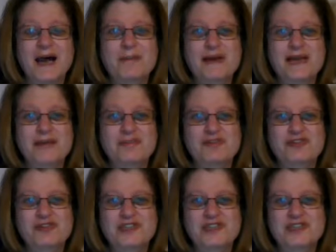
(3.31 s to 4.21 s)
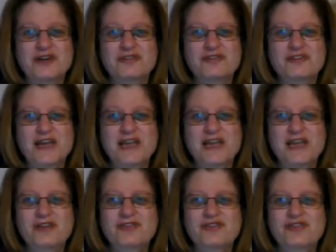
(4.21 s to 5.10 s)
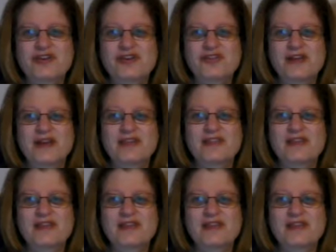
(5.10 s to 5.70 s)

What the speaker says: My name is Julie-Sian. Today is Tuesday,